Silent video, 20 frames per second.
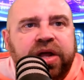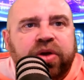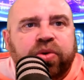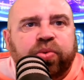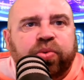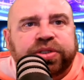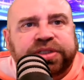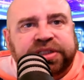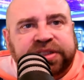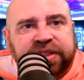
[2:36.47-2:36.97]

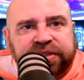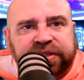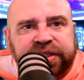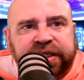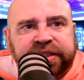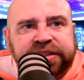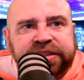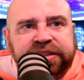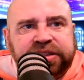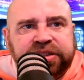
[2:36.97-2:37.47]
was
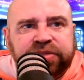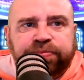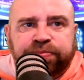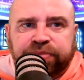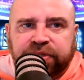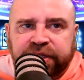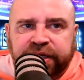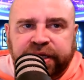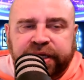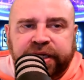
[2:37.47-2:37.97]
selected to
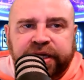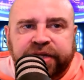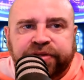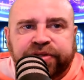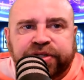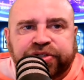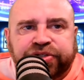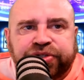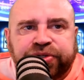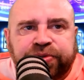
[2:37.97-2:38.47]
play in
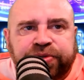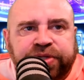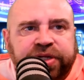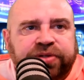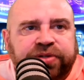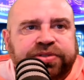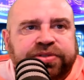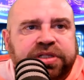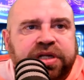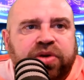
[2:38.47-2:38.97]
the
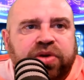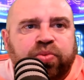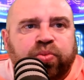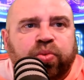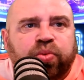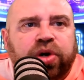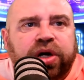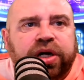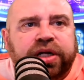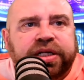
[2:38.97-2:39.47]

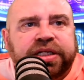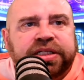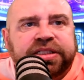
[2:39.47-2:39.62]
2001